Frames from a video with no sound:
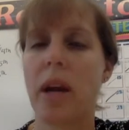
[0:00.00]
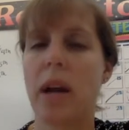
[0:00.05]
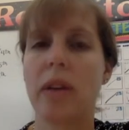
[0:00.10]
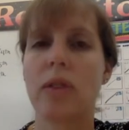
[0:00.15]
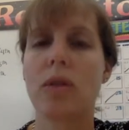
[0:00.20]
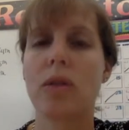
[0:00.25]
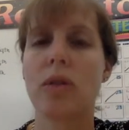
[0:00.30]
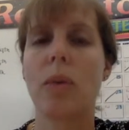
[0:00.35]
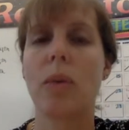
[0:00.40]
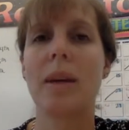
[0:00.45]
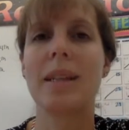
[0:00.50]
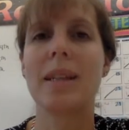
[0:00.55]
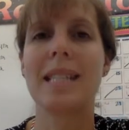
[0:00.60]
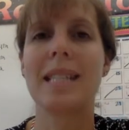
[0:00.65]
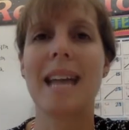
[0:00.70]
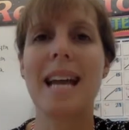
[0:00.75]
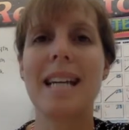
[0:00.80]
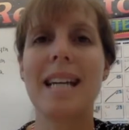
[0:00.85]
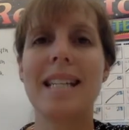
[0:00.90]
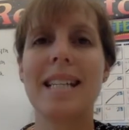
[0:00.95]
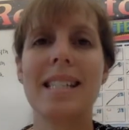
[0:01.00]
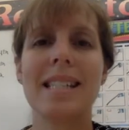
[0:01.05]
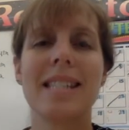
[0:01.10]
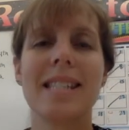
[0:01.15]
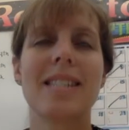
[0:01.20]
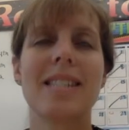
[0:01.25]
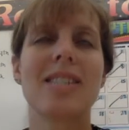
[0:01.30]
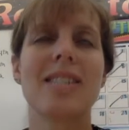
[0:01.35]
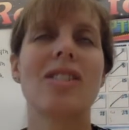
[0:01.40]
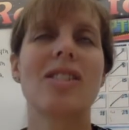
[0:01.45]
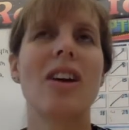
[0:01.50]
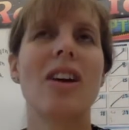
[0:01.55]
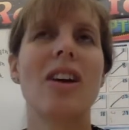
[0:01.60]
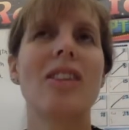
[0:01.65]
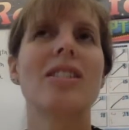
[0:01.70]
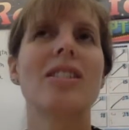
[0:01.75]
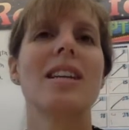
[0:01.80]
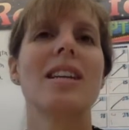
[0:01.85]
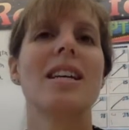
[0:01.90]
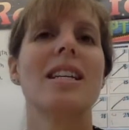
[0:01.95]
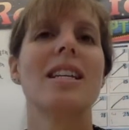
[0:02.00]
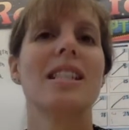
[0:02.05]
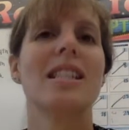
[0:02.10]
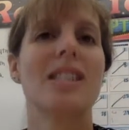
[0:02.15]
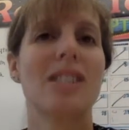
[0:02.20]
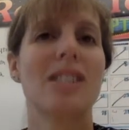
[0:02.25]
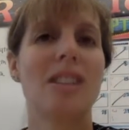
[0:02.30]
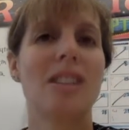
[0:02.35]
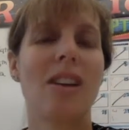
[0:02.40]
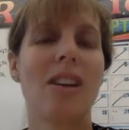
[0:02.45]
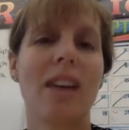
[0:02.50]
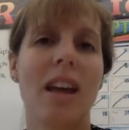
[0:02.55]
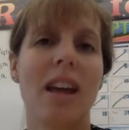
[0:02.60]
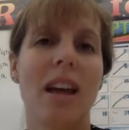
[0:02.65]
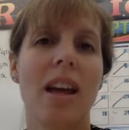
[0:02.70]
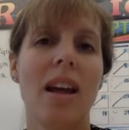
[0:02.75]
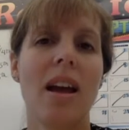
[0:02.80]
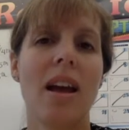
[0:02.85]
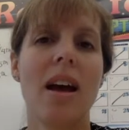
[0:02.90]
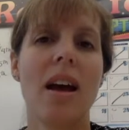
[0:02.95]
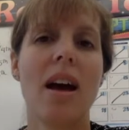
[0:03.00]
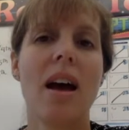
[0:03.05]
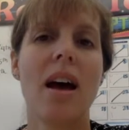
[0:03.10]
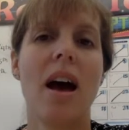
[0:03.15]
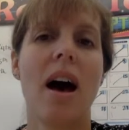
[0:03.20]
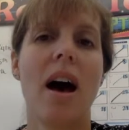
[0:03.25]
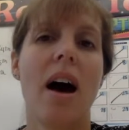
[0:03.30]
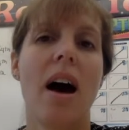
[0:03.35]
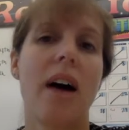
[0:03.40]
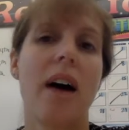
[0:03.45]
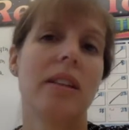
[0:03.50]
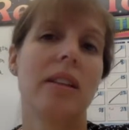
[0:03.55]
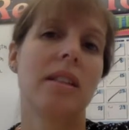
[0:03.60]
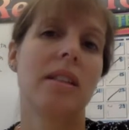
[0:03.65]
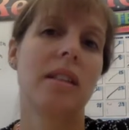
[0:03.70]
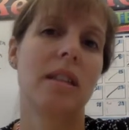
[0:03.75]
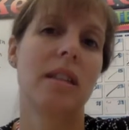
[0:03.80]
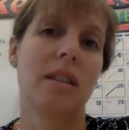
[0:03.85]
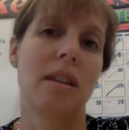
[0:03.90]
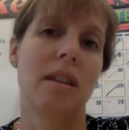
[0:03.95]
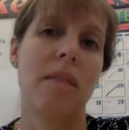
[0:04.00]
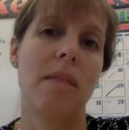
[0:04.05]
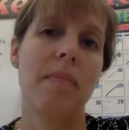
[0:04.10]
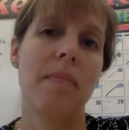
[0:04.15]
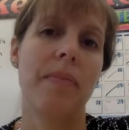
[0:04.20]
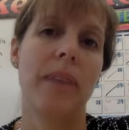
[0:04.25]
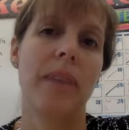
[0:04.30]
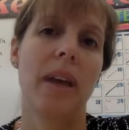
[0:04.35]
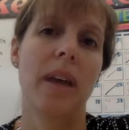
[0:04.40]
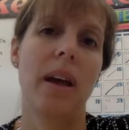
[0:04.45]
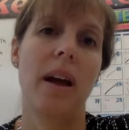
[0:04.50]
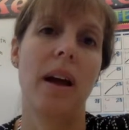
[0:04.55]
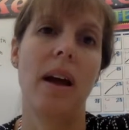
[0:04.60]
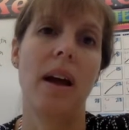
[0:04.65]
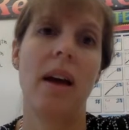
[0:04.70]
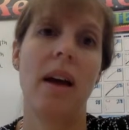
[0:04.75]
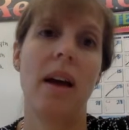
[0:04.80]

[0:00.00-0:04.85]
So when a scientist starts studying a system, an